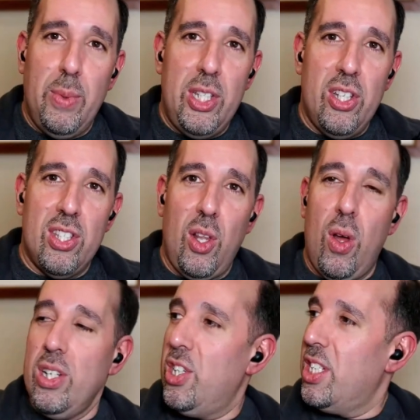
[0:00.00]
We just
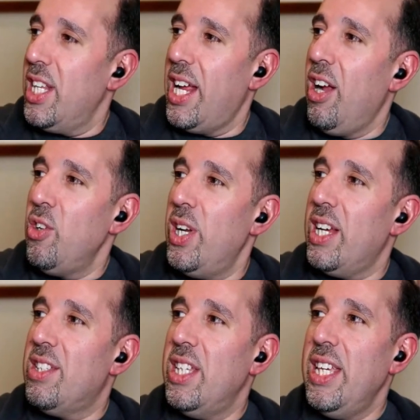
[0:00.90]
launched 6900
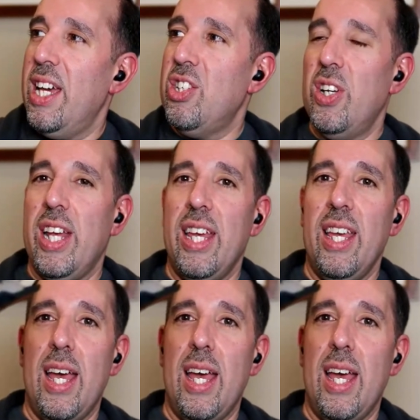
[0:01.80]
XT yesterday.